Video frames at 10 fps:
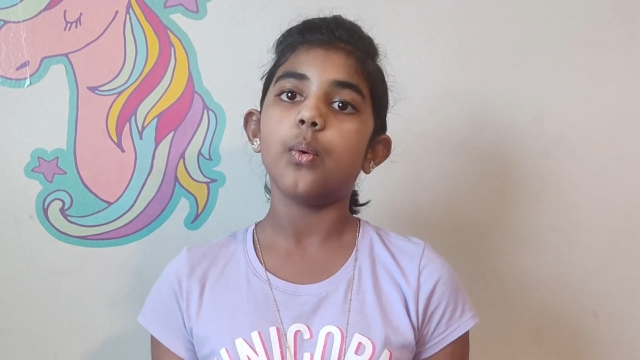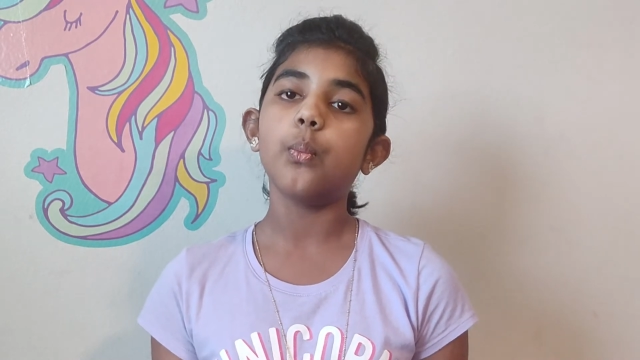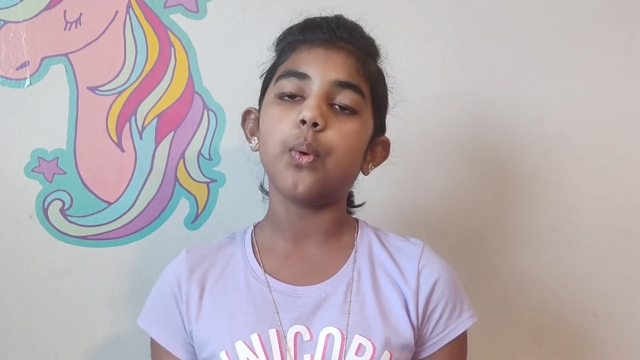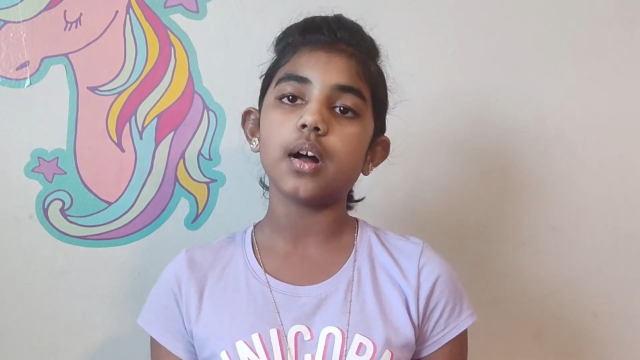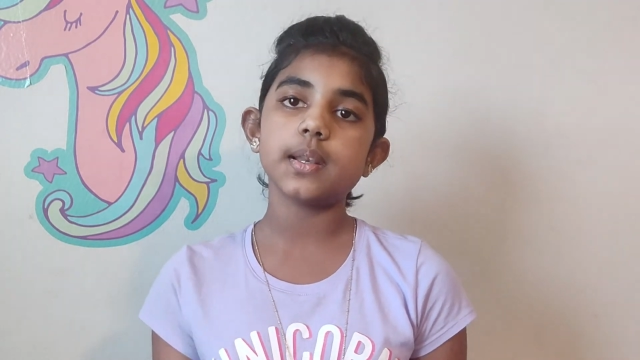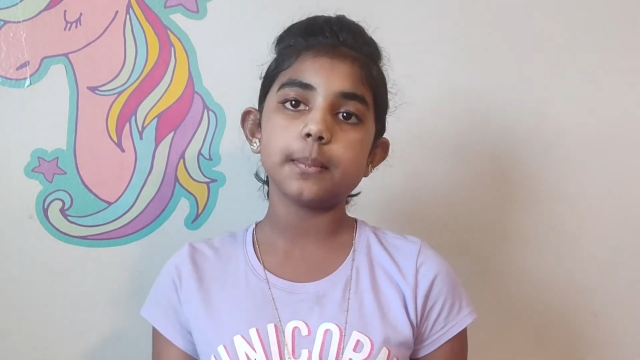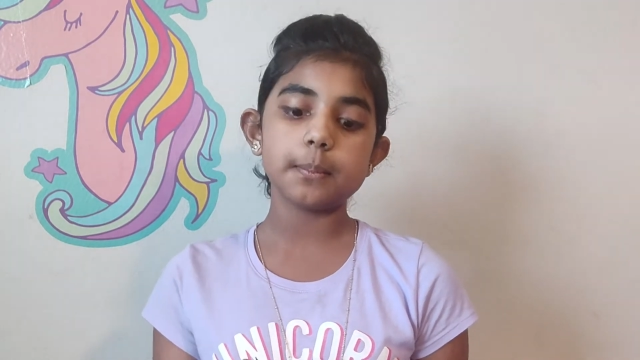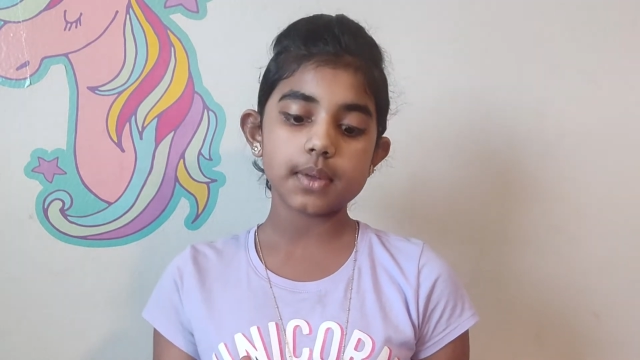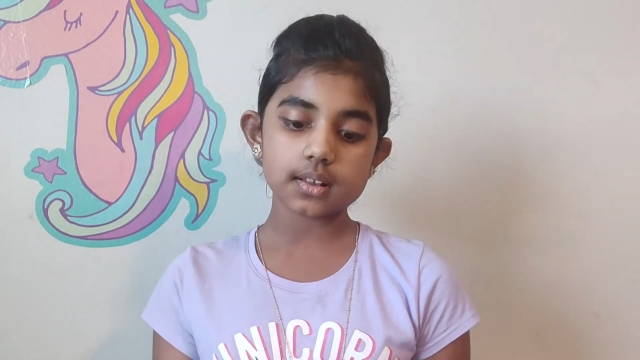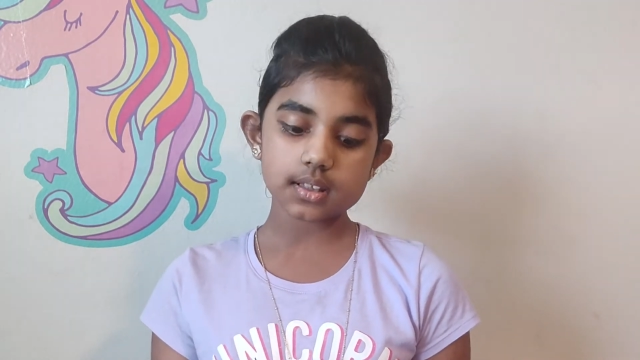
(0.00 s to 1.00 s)

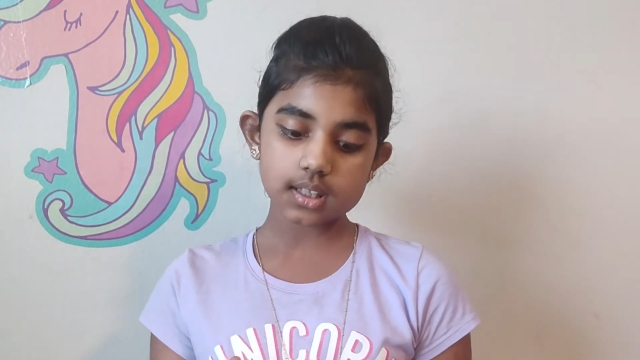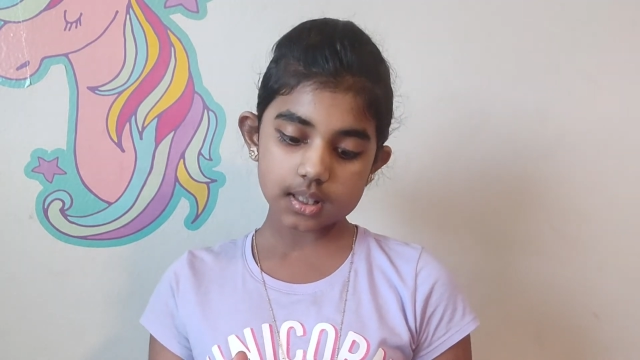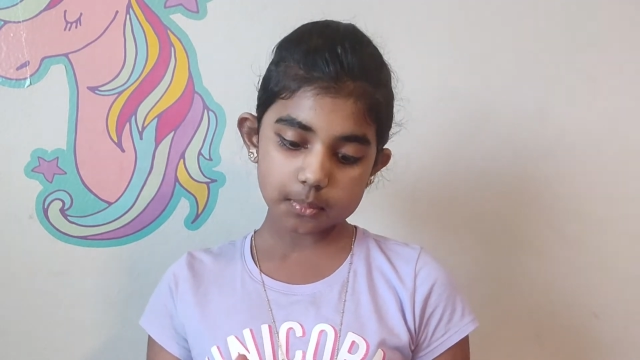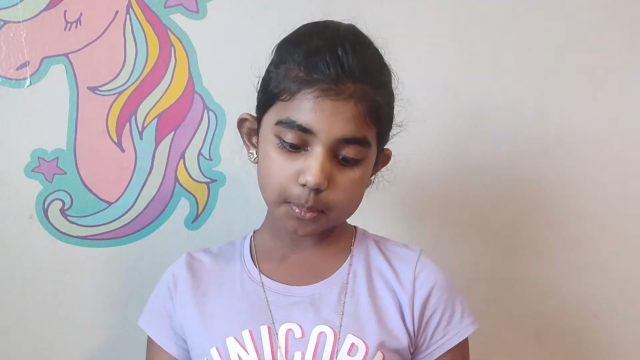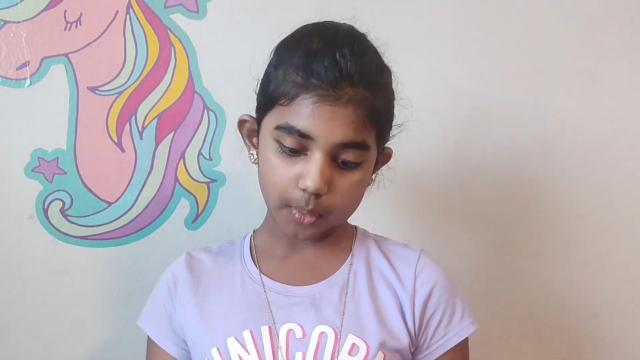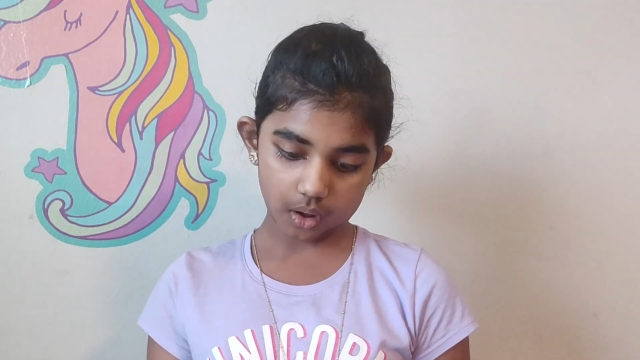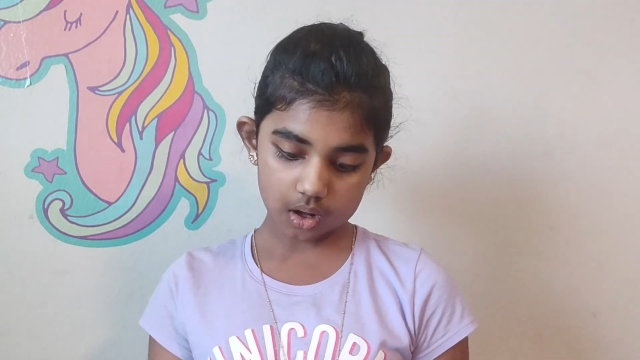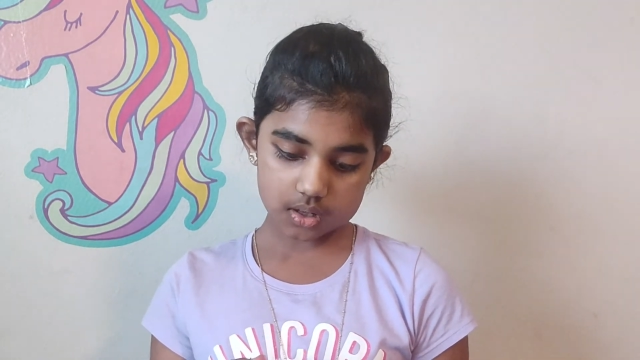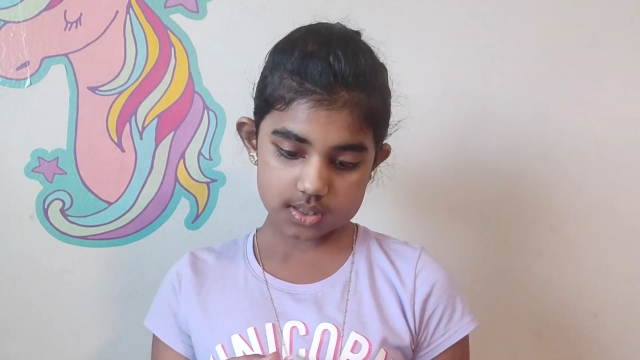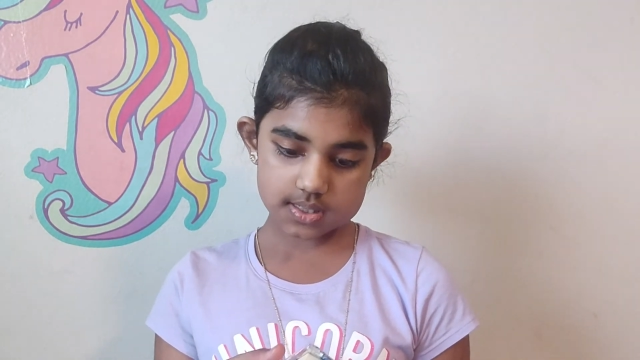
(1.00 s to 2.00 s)
1 million
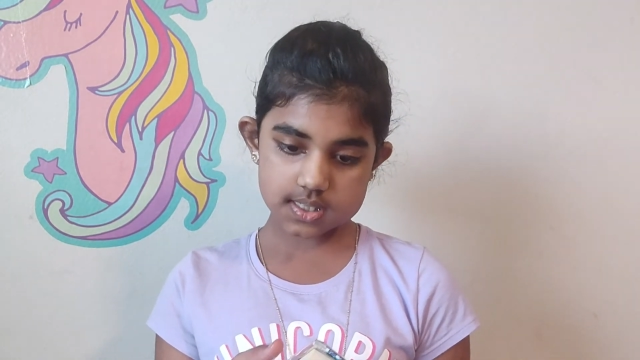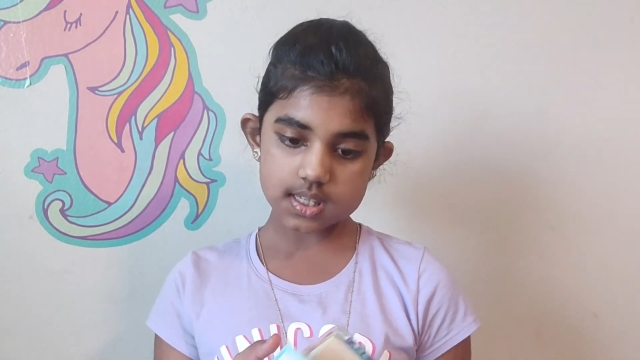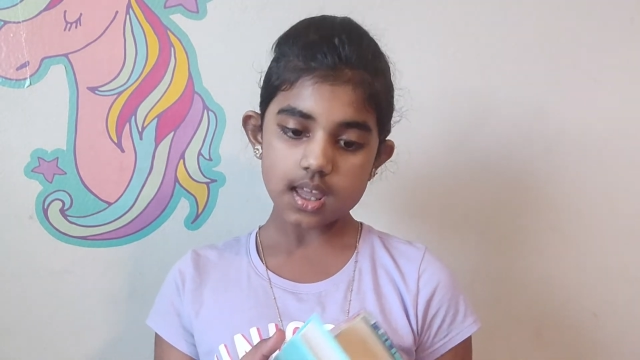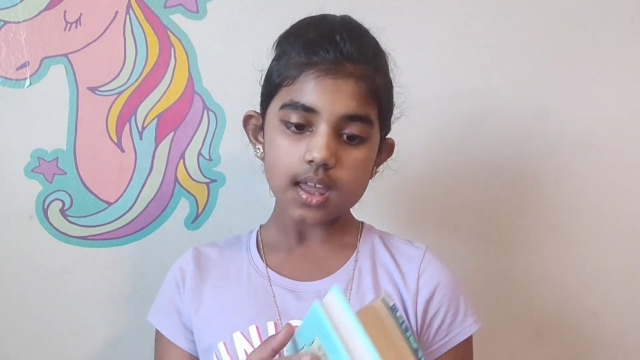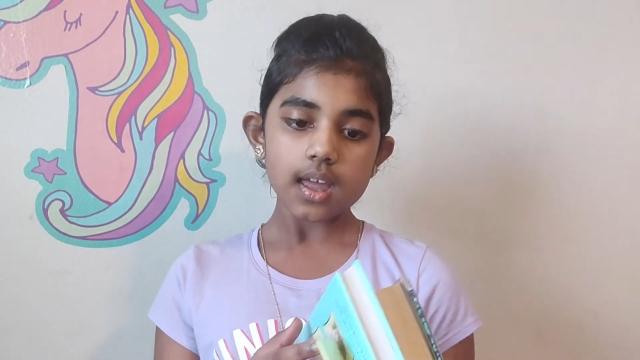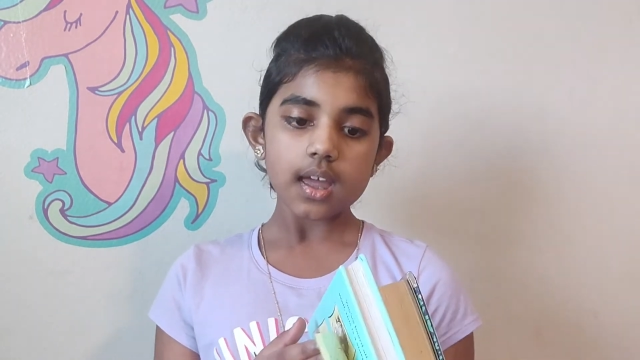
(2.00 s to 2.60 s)
books.